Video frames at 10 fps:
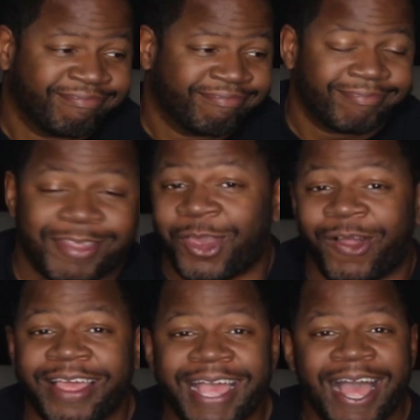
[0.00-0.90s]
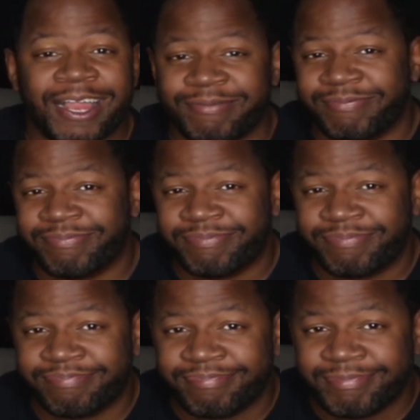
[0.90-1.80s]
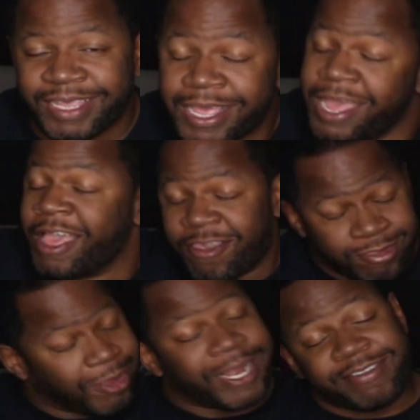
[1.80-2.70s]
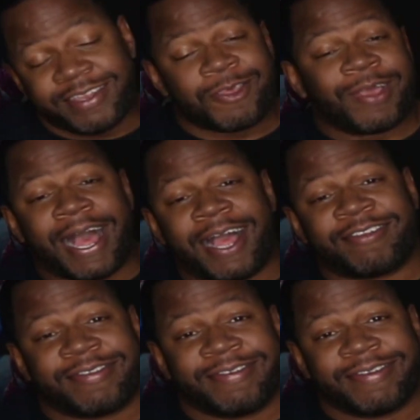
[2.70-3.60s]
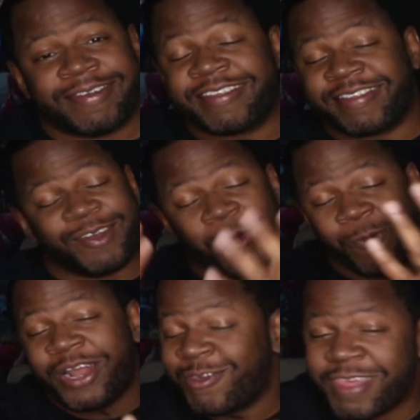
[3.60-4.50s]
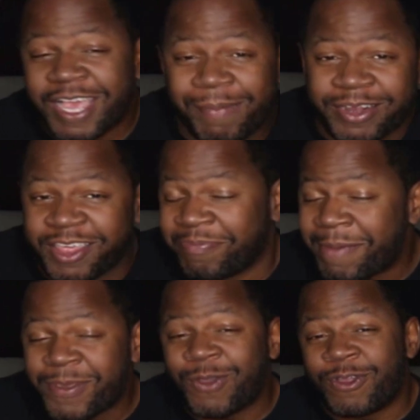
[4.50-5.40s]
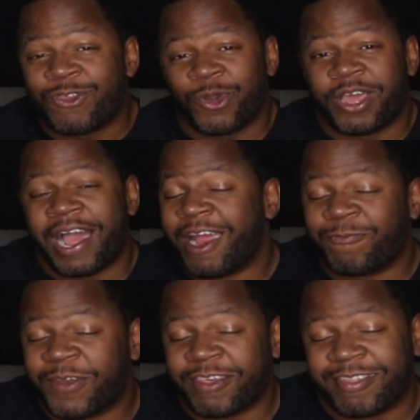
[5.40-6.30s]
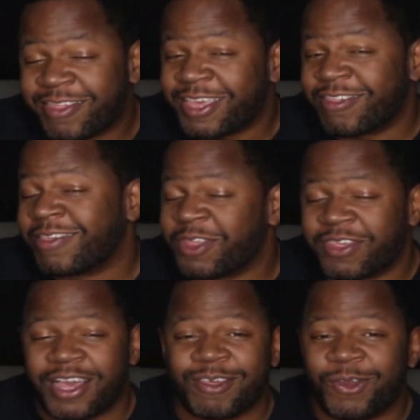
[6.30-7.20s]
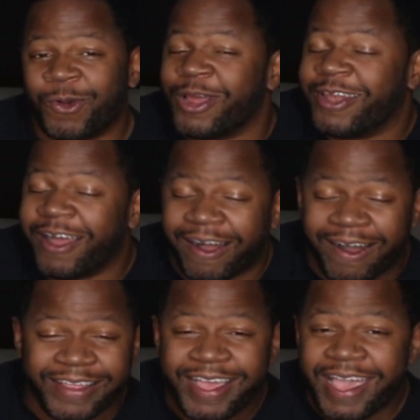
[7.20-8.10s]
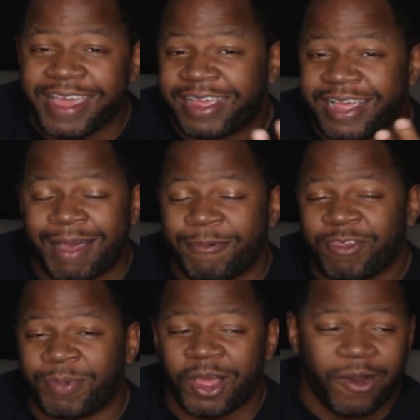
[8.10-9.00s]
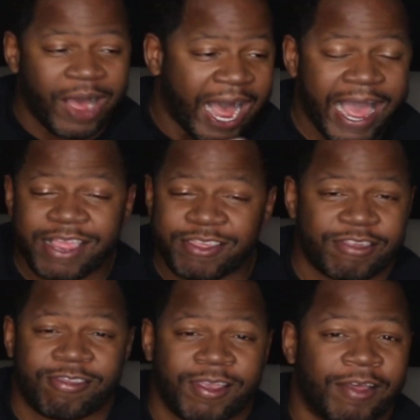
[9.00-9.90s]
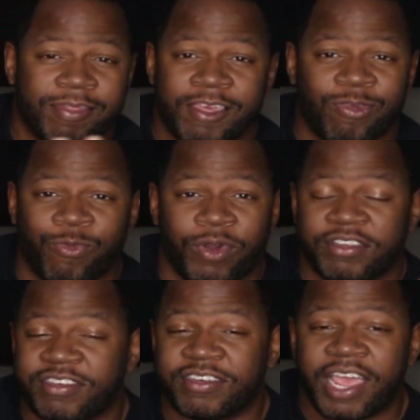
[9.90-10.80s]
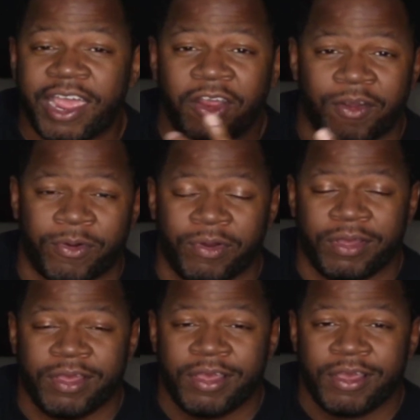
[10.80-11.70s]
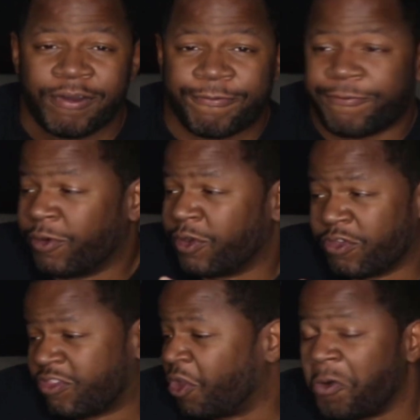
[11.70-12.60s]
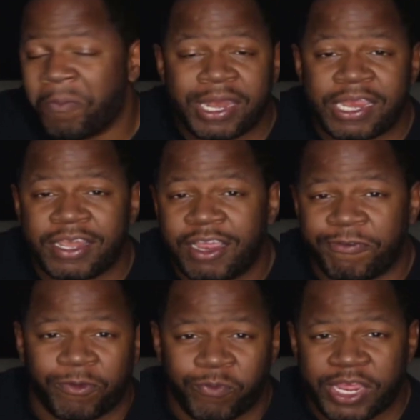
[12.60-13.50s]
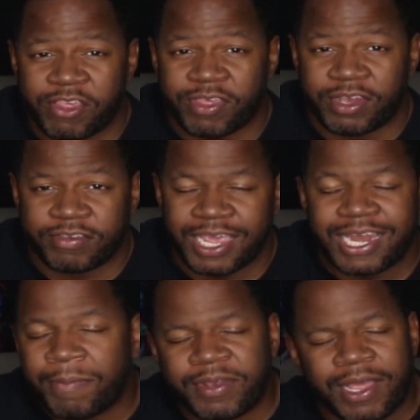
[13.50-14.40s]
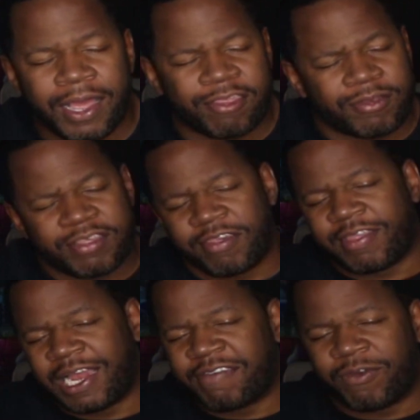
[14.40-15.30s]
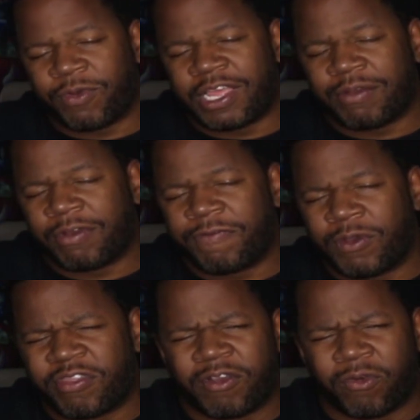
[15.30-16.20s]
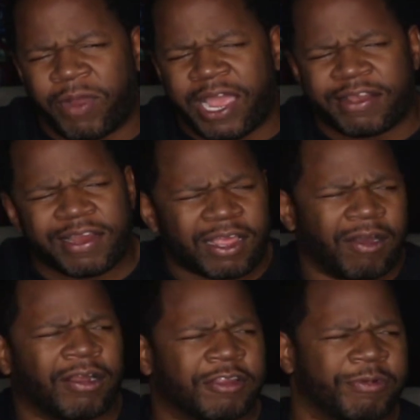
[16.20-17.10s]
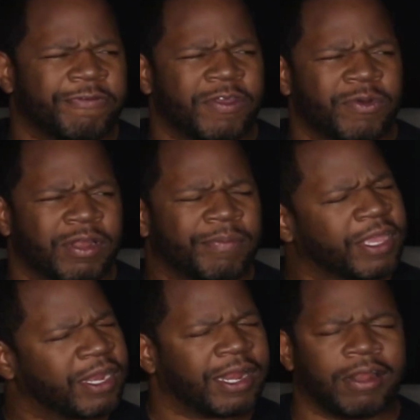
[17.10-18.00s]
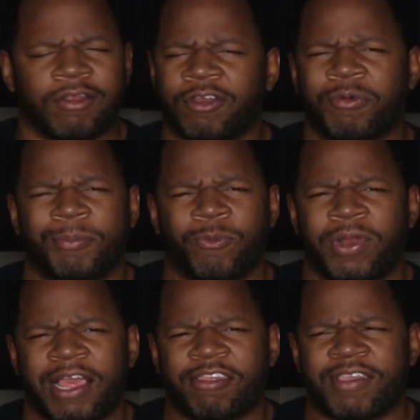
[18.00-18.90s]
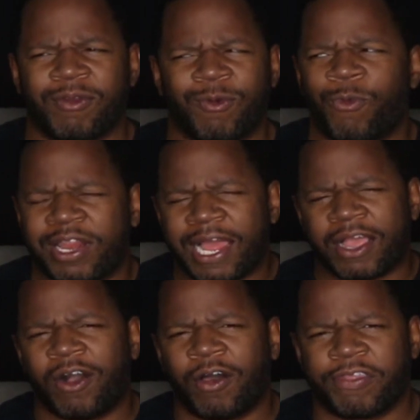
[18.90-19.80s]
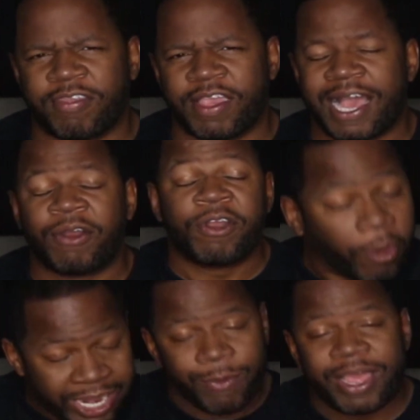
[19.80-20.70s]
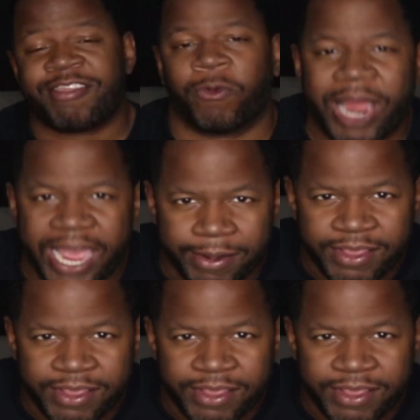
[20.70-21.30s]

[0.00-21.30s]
That's all I got. So that's it, you guys. Listen, what did you think about this? Maybe you enjoyed Iron Fist. Let's get some discussion going on in the comments below. I just thought this was terrible for so many different reasons. And I'm done. So this is not even really a review, it's a rant. Did I call it a review in the beginning? I don't know what I said. What did I call this thing? I don't know. Anyway, it's a rant.